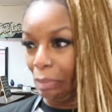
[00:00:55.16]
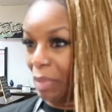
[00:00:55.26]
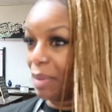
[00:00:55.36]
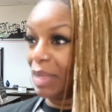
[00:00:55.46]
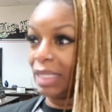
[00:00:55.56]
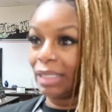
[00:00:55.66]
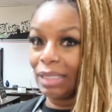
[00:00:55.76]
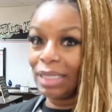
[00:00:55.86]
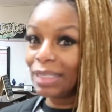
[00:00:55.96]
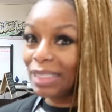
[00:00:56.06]
maybe
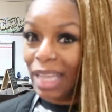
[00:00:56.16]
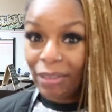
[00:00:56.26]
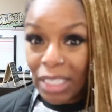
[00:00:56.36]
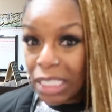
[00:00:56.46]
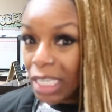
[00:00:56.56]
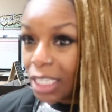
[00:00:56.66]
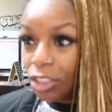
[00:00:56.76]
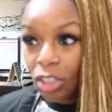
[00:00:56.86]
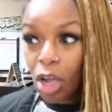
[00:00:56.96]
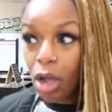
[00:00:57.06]
six, seven
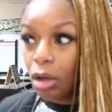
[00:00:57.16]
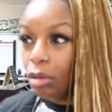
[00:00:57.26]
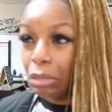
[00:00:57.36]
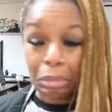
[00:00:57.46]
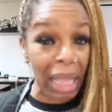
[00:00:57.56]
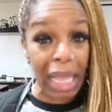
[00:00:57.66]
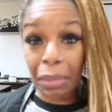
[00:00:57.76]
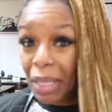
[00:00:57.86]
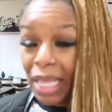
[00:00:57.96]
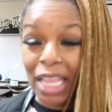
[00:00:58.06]
years ago,
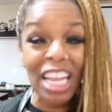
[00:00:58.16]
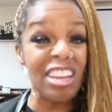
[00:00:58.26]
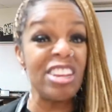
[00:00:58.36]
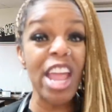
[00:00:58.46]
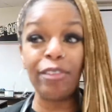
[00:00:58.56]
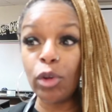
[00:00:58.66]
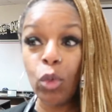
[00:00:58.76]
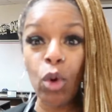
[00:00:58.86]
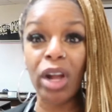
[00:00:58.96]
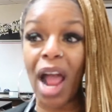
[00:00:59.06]
maybe, never
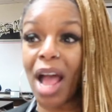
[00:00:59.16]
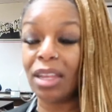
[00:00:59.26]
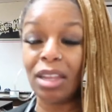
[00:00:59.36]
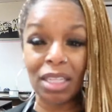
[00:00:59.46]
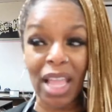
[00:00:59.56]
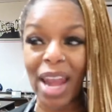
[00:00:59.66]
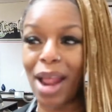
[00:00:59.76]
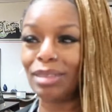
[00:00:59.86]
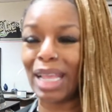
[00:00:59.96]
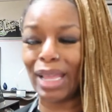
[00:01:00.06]
wore it. I looked at it,
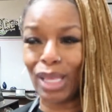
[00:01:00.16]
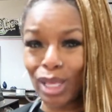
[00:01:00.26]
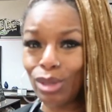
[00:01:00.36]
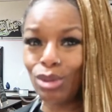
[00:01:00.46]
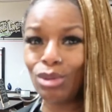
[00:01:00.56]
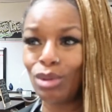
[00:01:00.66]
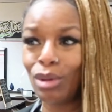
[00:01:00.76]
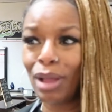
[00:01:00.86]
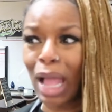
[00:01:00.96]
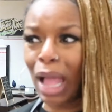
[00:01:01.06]
I was like, ew,
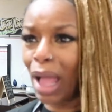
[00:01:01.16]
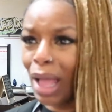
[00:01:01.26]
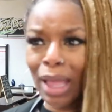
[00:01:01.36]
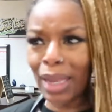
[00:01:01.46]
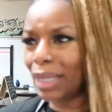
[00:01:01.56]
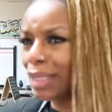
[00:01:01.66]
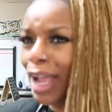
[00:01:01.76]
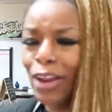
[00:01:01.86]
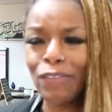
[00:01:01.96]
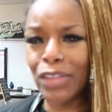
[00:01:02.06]
uh-uh, that's
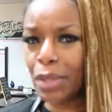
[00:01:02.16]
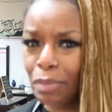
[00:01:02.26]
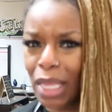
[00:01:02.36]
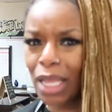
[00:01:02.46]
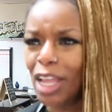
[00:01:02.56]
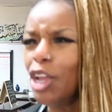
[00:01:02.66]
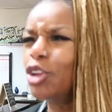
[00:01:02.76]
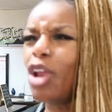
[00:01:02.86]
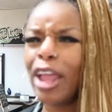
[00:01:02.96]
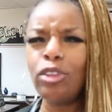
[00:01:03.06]
not gonna fit me.
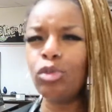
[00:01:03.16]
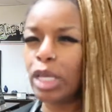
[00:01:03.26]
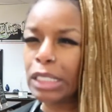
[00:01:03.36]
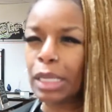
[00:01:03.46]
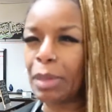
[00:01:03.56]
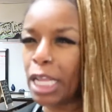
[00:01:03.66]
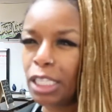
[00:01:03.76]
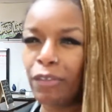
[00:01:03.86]
You know how you get some of that